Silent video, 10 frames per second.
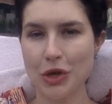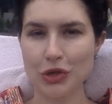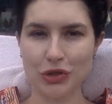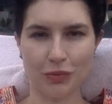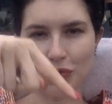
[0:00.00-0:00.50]

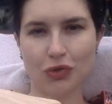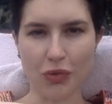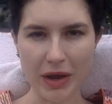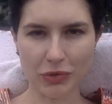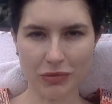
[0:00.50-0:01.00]

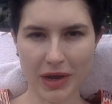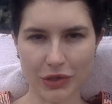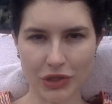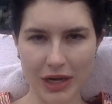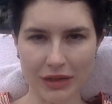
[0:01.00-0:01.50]
Subscribe to my
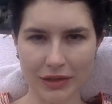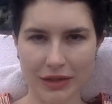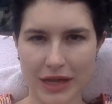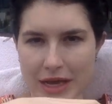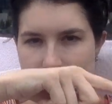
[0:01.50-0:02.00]

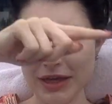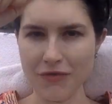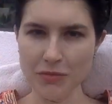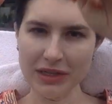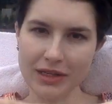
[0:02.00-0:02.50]
channel,
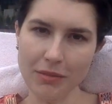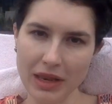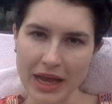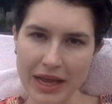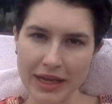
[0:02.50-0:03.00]
give me some
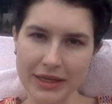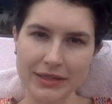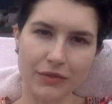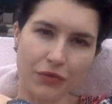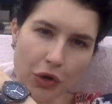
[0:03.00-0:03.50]

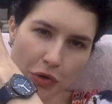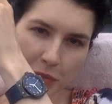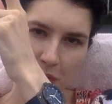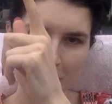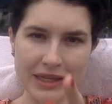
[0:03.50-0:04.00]
likes, follow
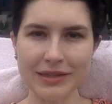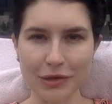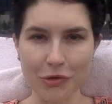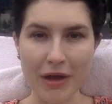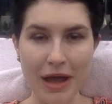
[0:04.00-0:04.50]
me on
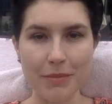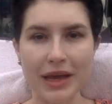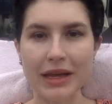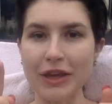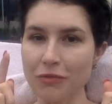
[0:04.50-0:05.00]
Instagram,
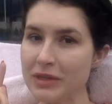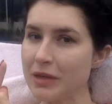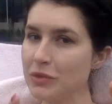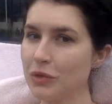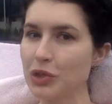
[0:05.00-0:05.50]
give me
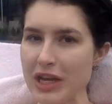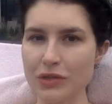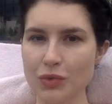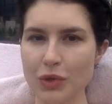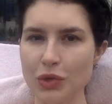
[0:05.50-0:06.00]
some
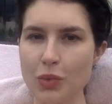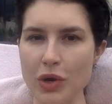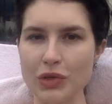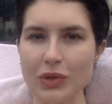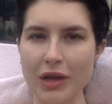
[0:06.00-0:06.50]
suggestions what you
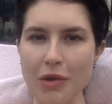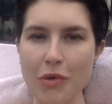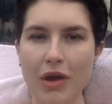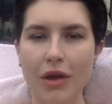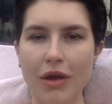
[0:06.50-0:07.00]
want to
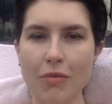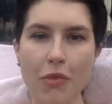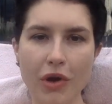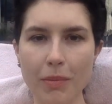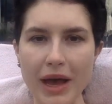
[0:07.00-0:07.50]
hear
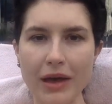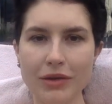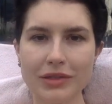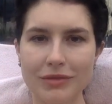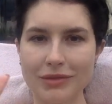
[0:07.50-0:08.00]
more
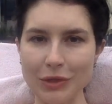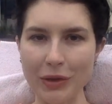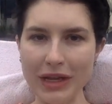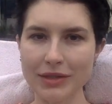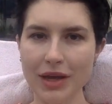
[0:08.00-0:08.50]
about. See
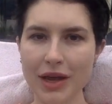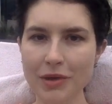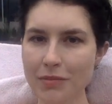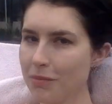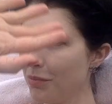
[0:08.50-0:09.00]
you next
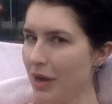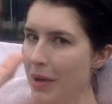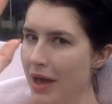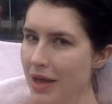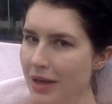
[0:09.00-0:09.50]
time.
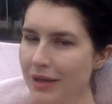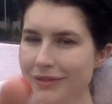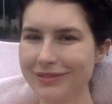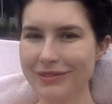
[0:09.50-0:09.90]
Bye-bye.